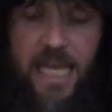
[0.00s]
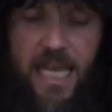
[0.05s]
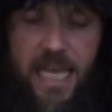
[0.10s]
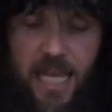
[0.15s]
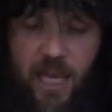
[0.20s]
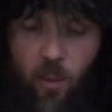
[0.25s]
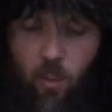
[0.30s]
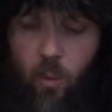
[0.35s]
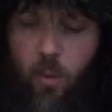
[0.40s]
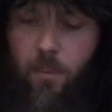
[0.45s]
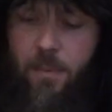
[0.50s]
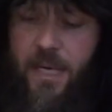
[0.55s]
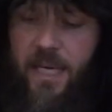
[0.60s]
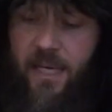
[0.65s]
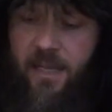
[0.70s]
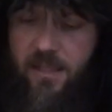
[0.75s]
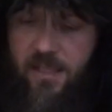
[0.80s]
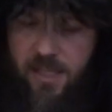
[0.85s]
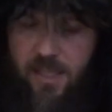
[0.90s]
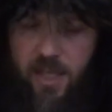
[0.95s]
it will be
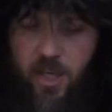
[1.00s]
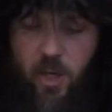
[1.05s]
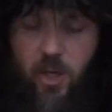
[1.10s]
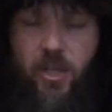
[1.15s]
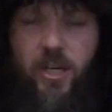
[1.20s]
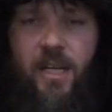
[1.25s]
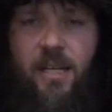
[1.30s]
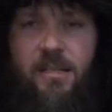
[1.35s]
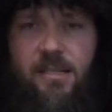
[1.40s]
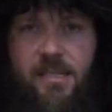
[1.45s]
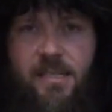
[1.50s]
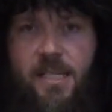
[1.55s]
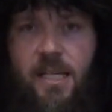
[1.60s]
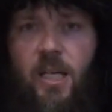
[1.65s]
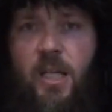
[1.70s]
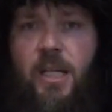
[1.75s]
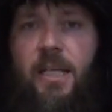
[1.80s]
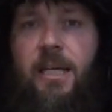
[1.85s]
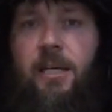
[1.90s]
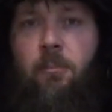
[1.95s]
considered
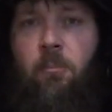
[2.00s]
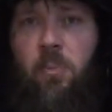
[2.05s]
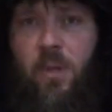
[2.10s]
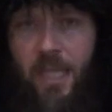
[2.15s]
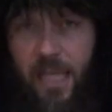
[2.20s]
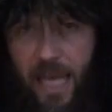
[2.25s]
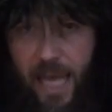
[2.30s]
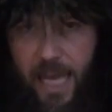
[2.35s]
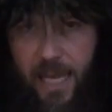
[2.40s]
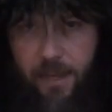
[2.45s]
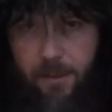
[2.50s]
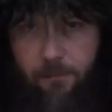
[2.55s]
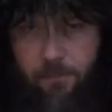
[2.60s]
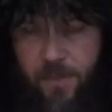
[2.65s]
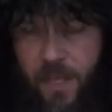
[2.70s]
still in play.